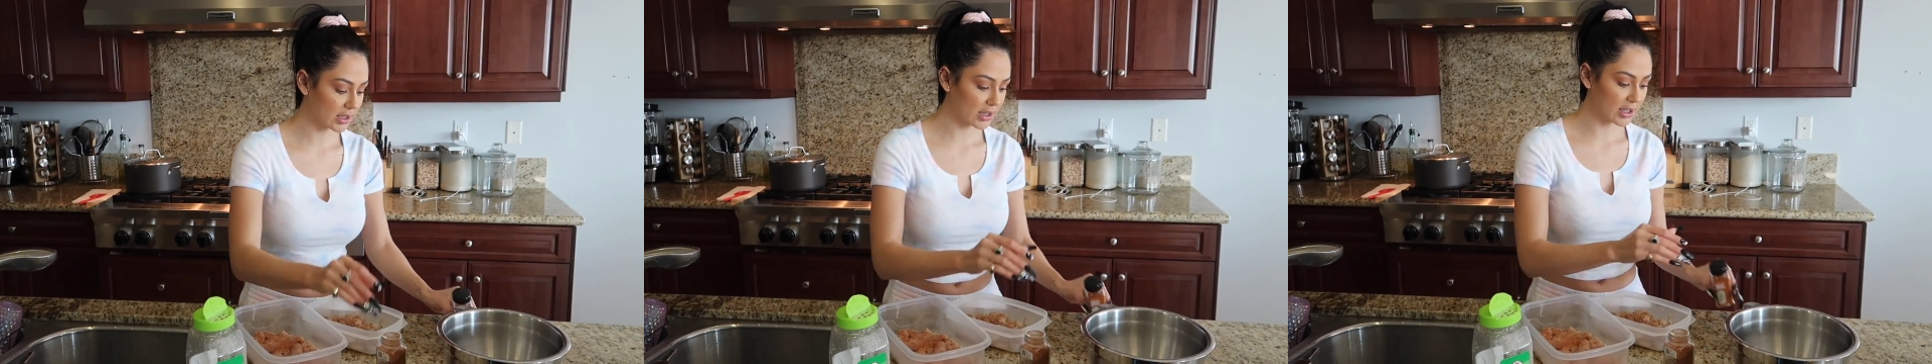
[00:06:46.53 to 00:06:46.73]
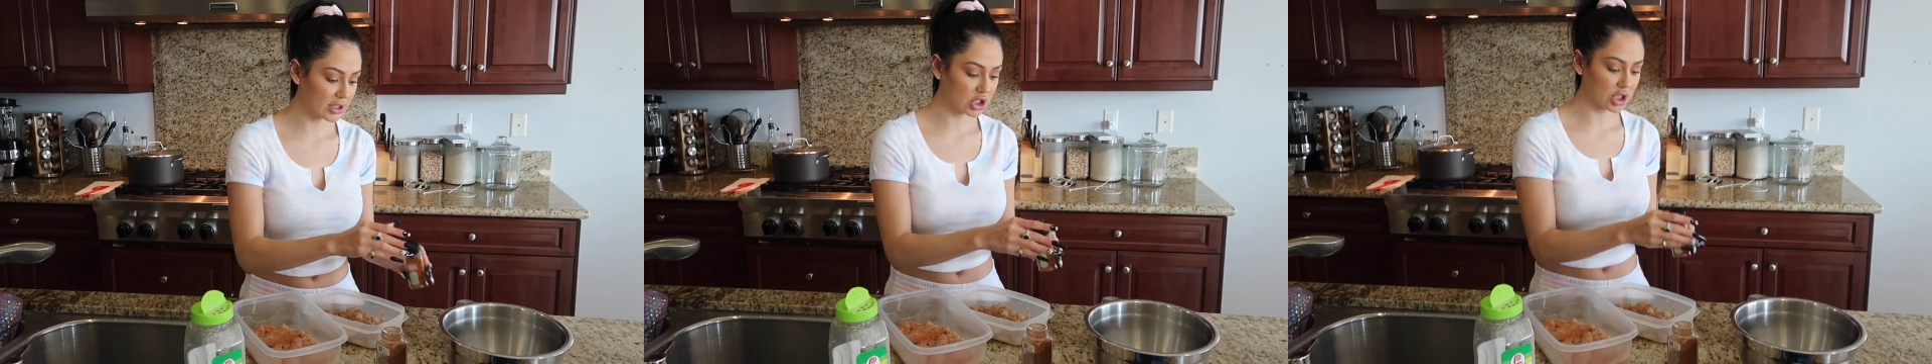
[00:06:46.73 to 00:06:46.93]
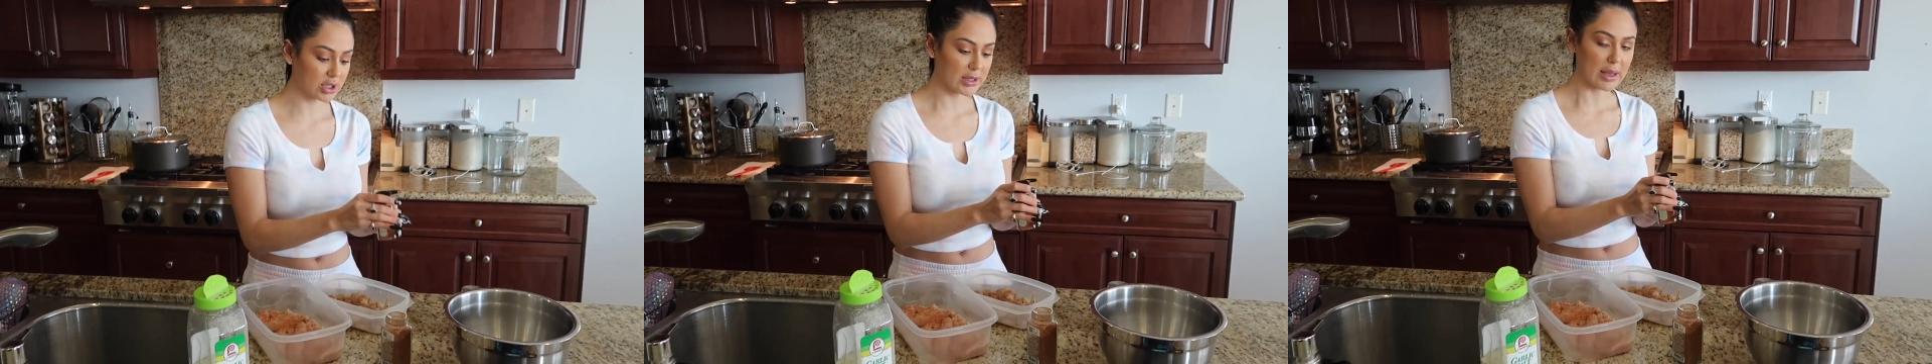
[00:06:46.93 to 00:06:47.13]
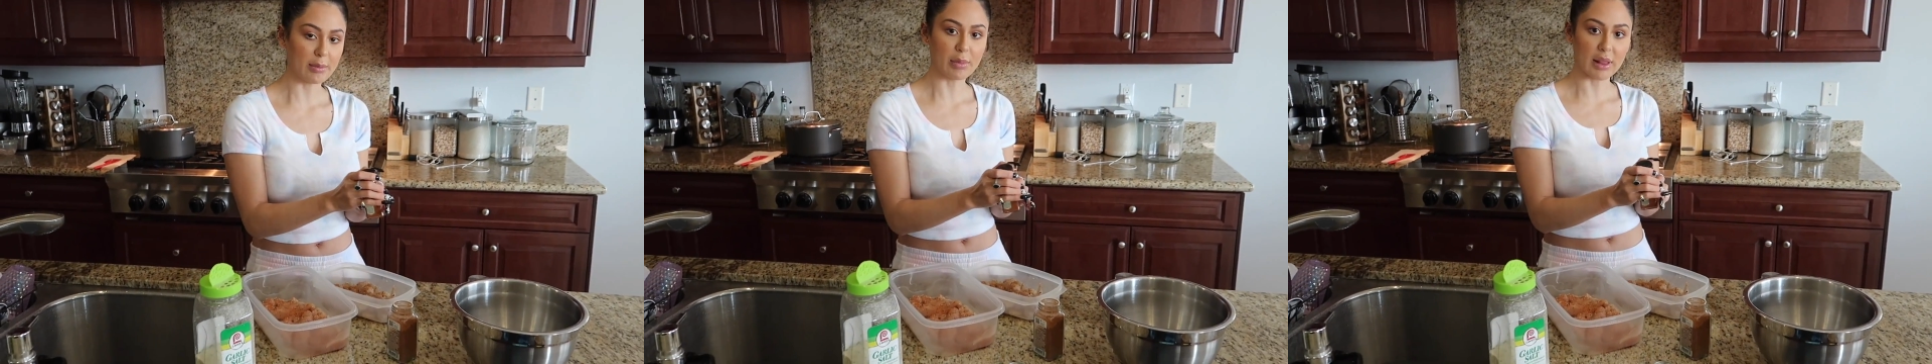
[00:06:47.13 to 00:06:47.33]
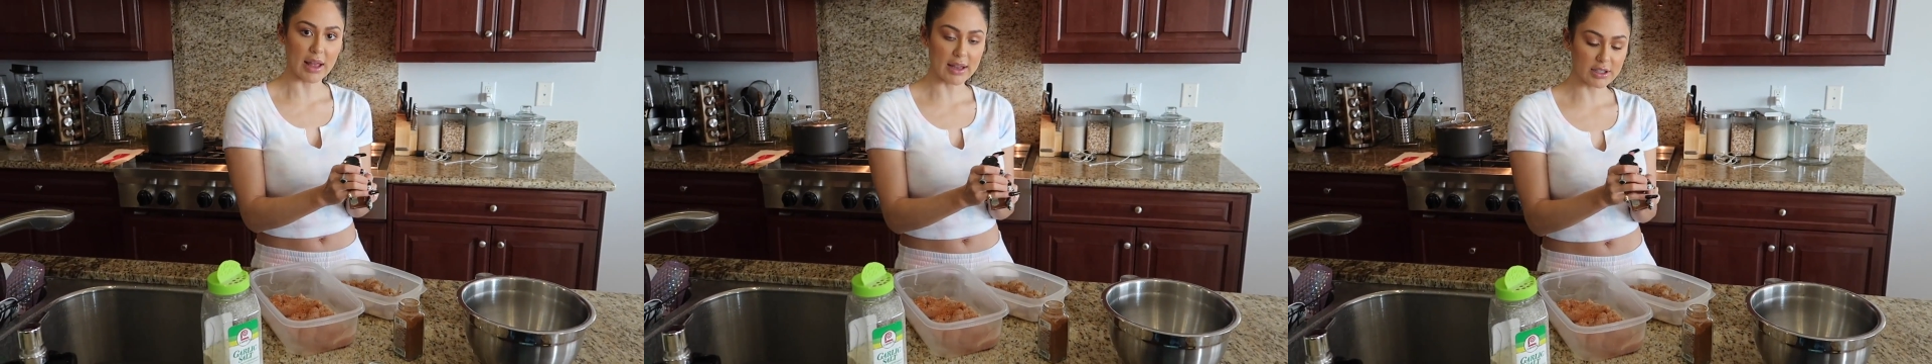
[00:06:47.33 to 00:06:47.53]
is just like
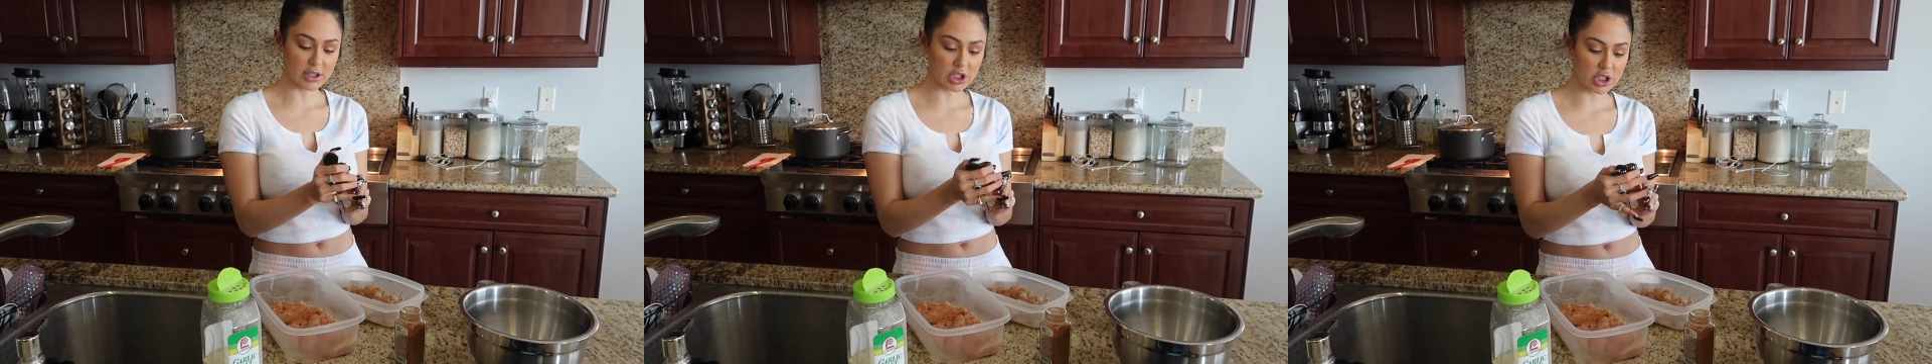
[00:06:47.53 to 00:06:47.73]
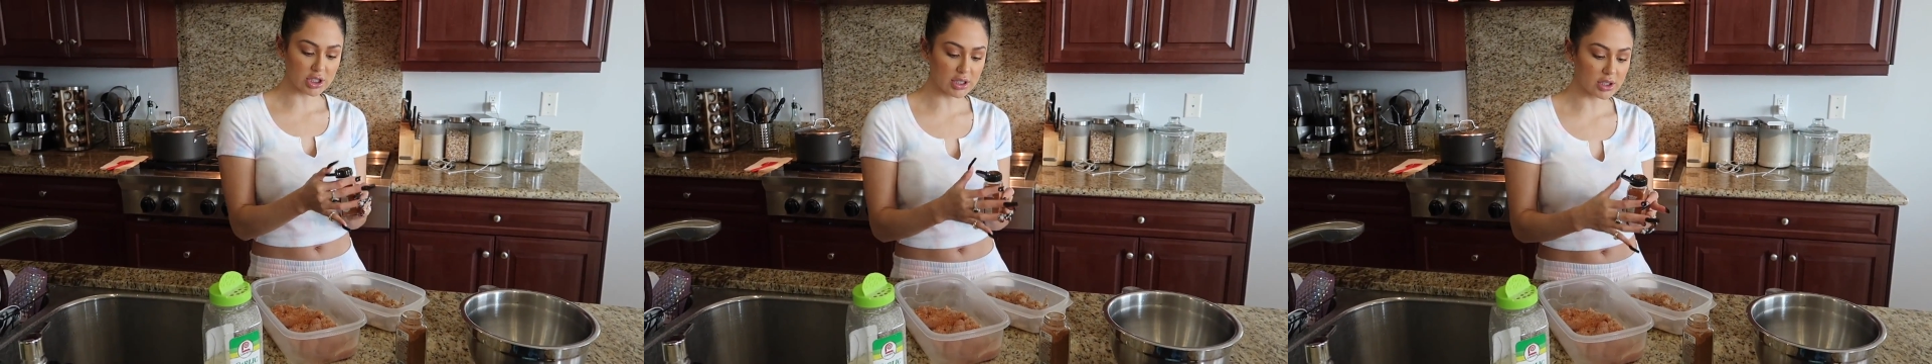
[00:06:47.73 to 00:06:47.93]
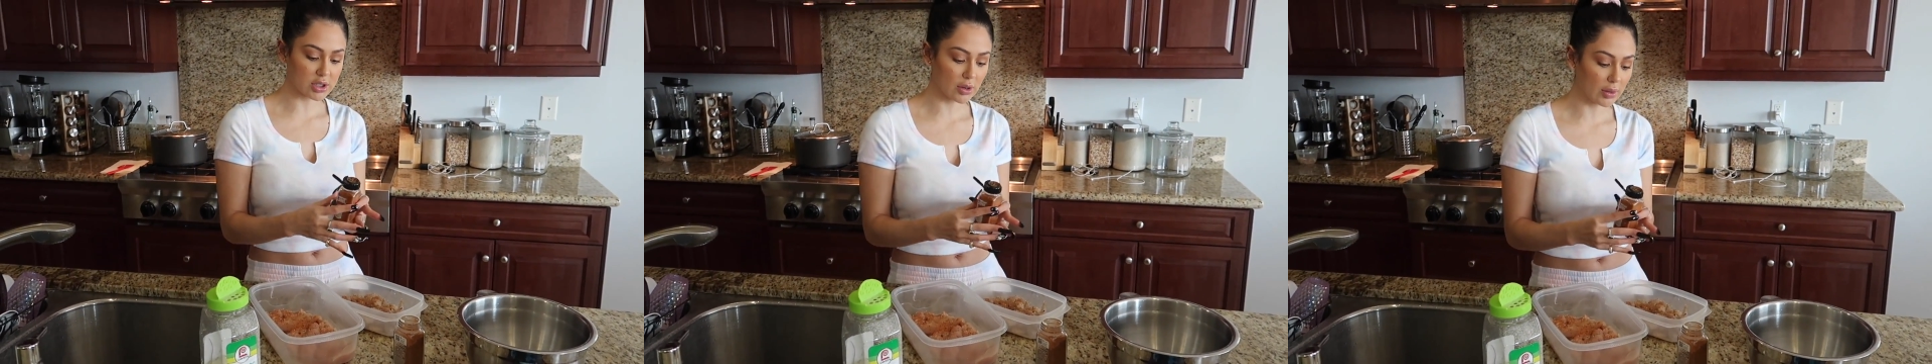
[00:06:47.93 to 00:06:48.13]
bland and shit.